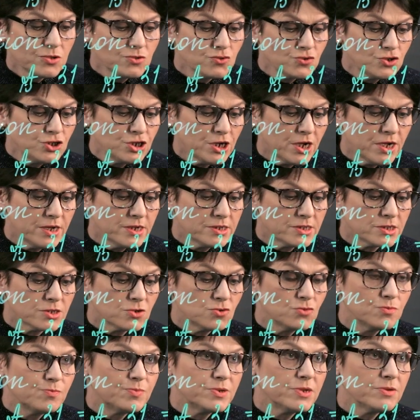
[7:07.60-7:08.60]
It's
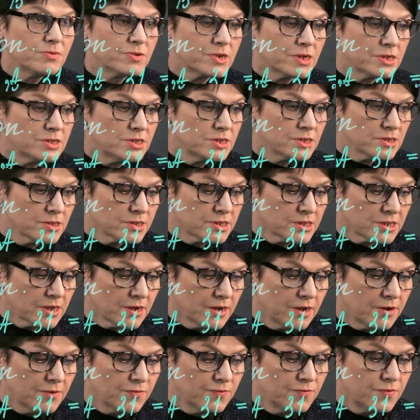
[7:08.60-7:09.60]
turned into the element
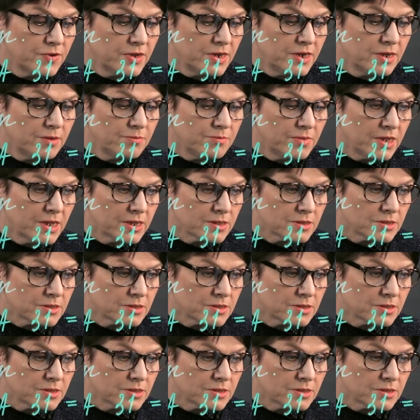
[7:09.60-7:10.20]
aluminum.